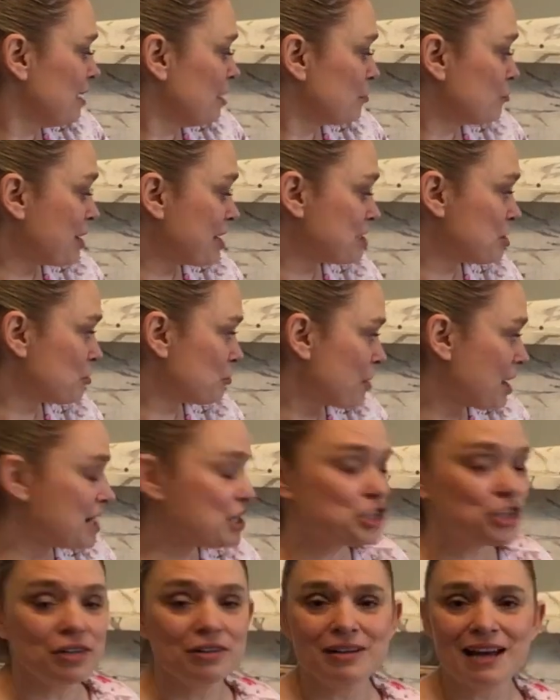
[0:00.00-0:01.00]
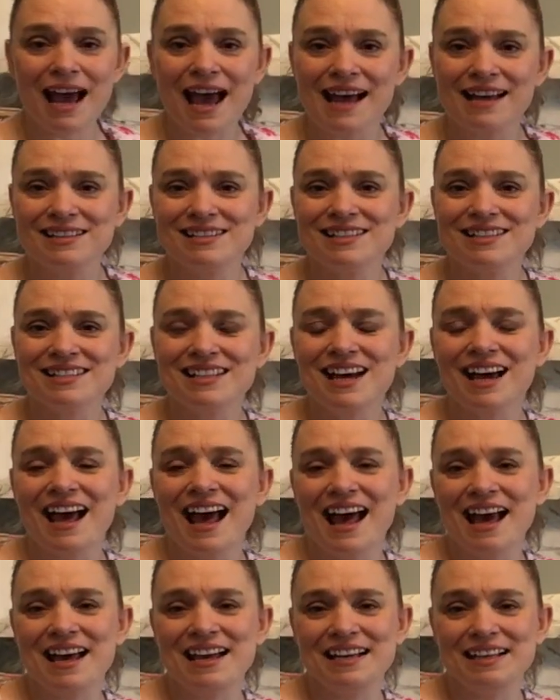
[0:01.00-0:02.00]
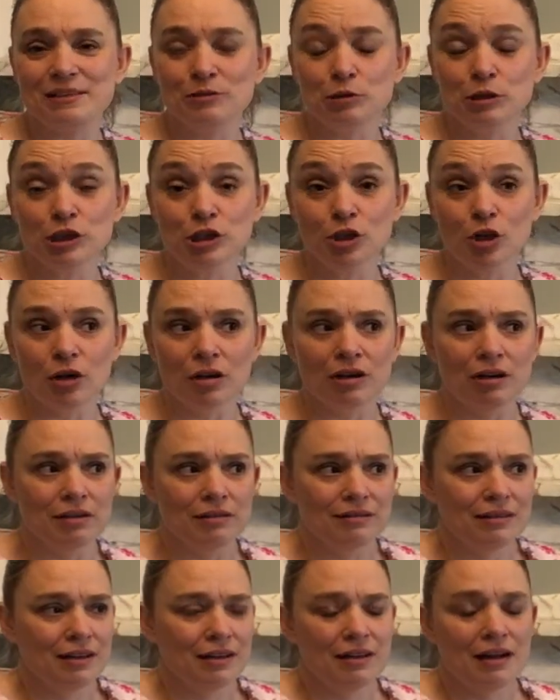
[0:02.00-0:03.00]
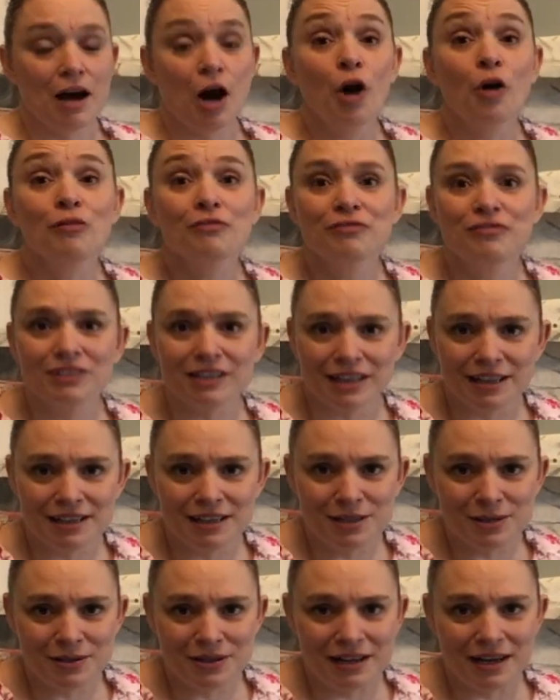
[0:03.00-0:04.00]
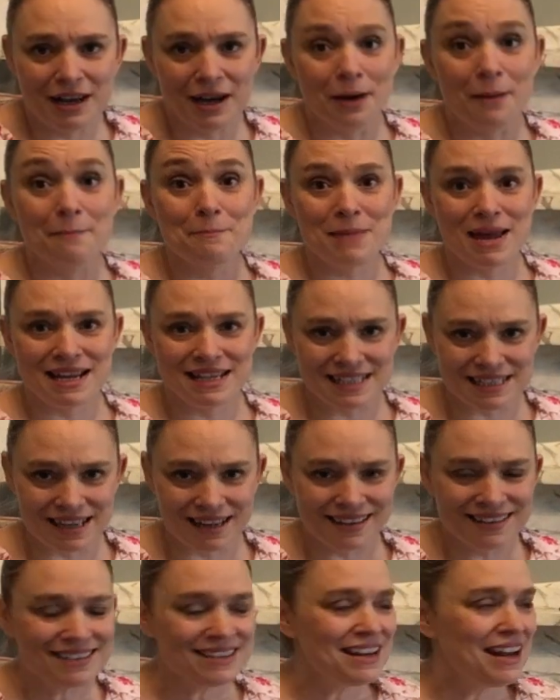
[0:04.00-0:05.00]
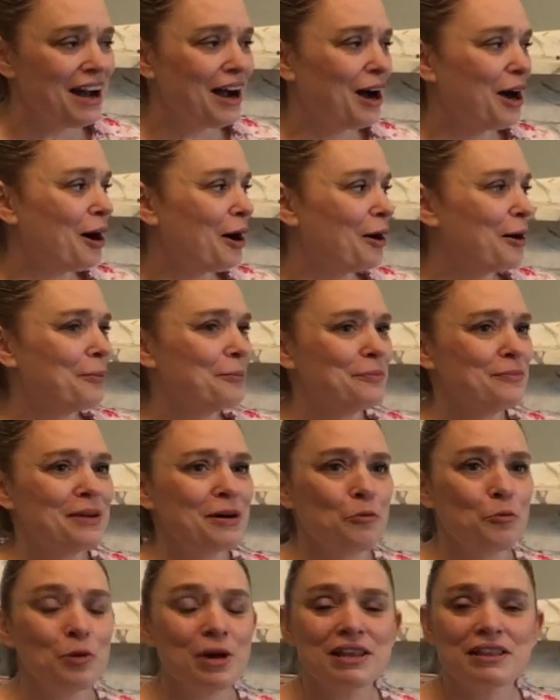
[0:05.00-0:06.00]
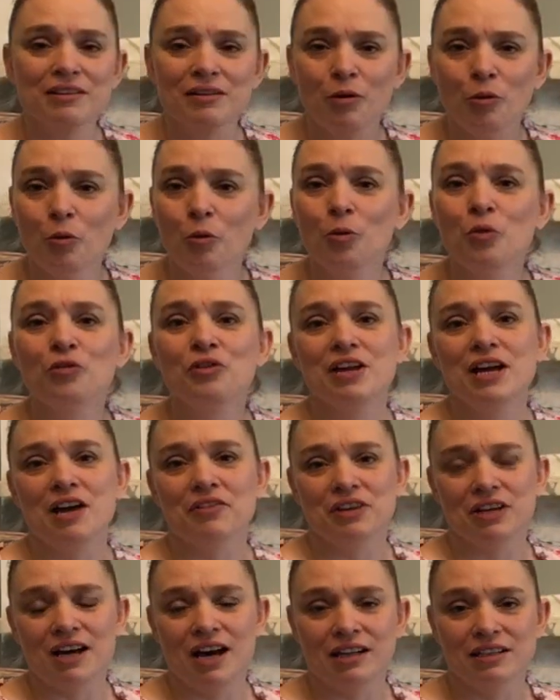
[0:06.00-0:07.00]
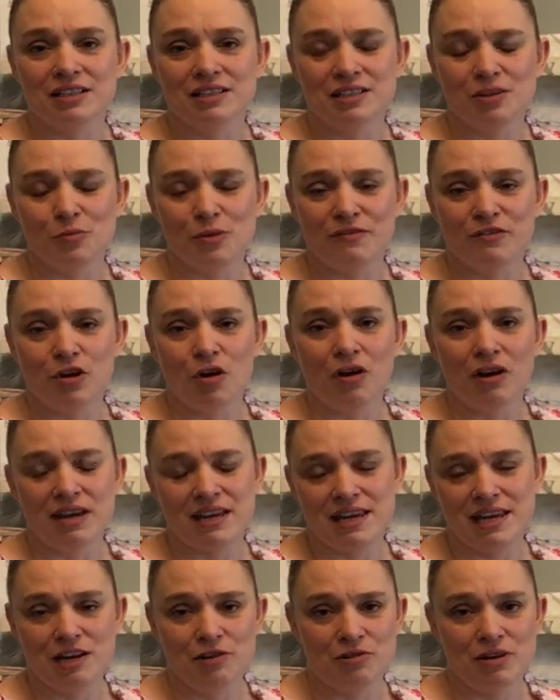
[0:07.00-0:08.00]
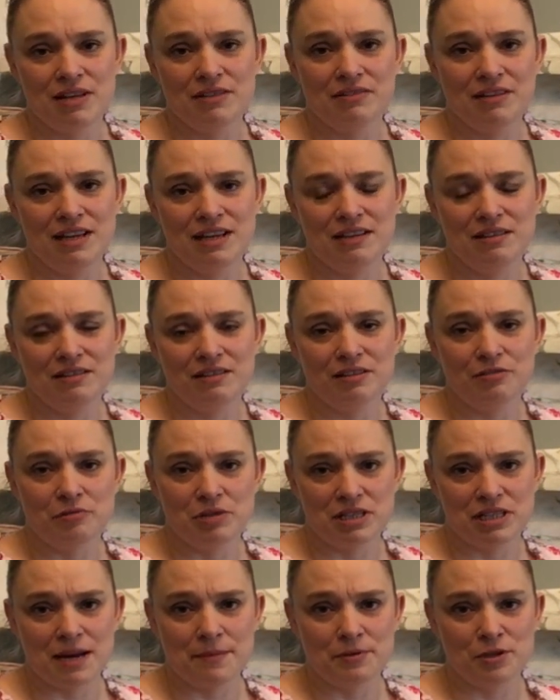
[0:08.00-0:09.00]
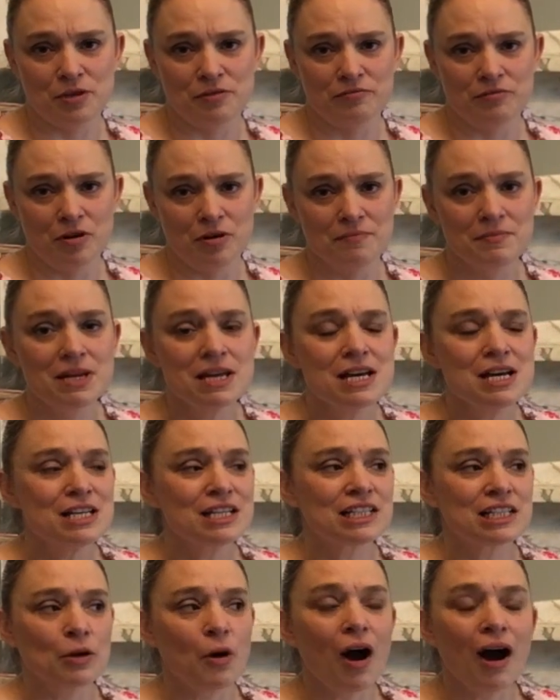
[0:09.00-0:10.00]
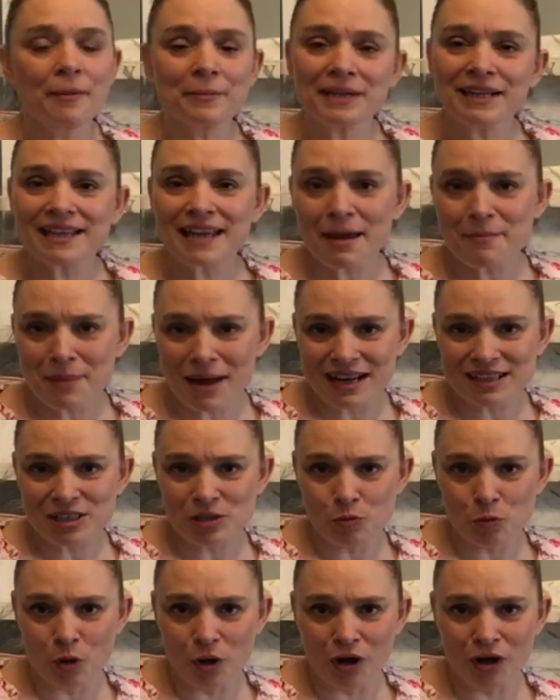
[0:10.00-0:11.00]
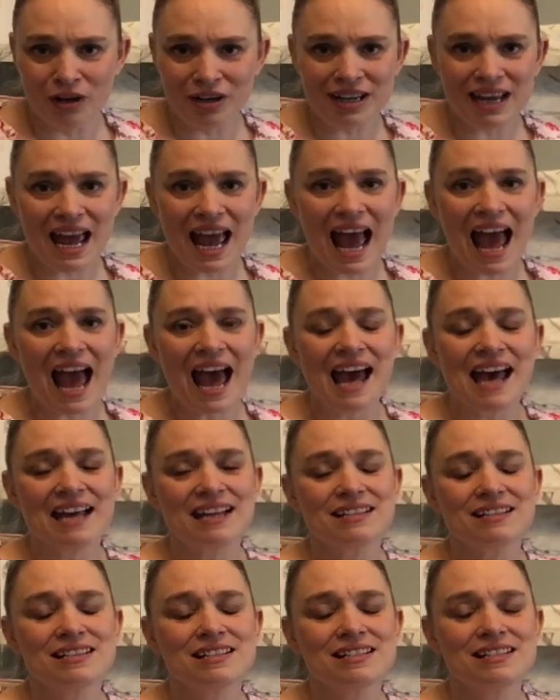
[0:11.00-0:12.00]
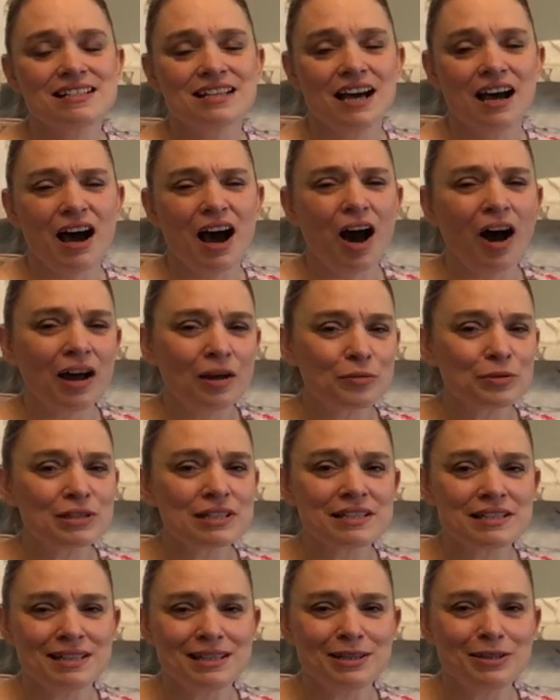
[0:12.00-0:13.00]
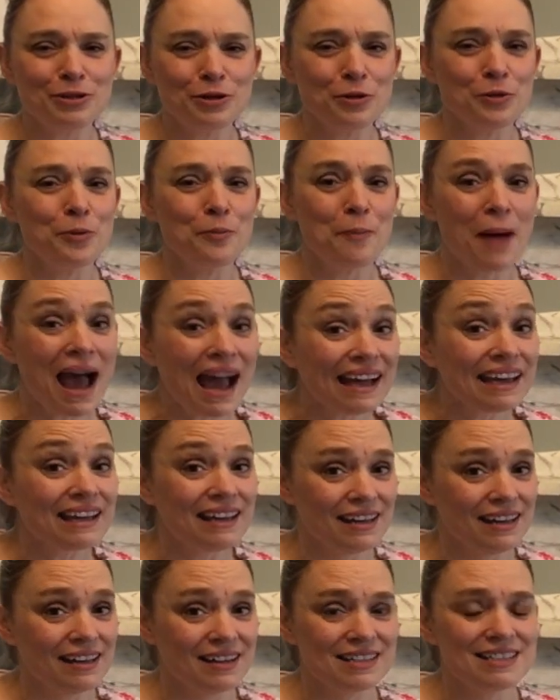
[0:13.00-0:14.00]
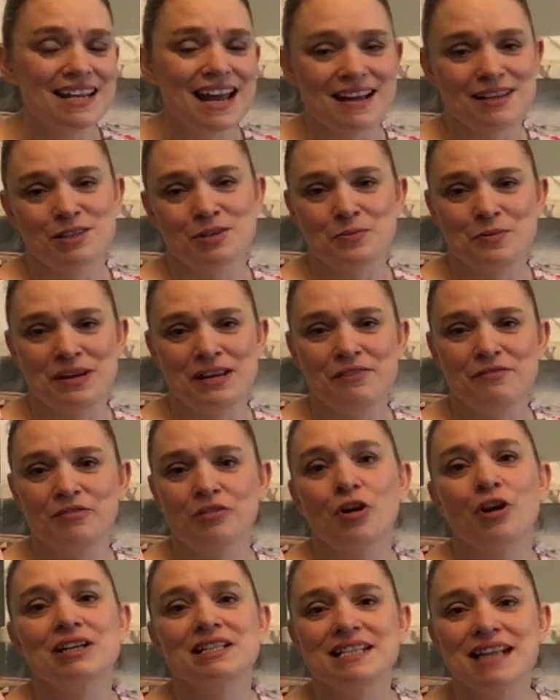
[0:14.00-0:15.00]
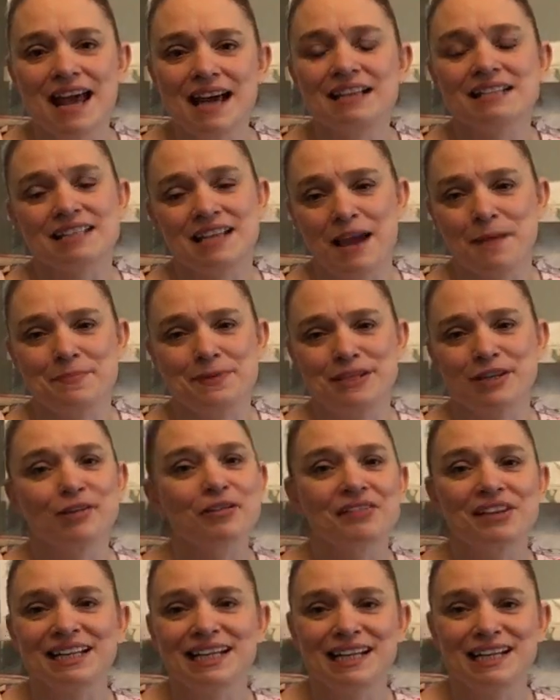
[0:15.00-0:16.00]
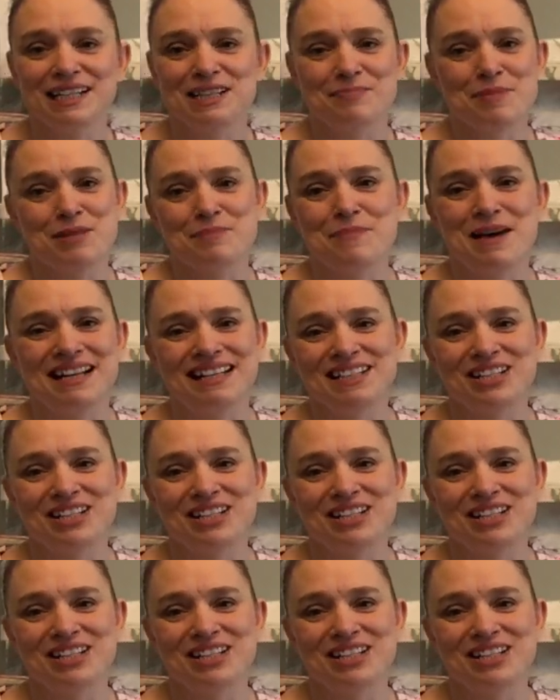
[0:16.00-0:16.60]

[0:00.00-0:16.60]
restoration, and it will look hopefully amazing with all the other colors that we've got here in the reception room. So I'm going to get back to work, and I will see you back here next week for our next episode of the Ladysmith Manor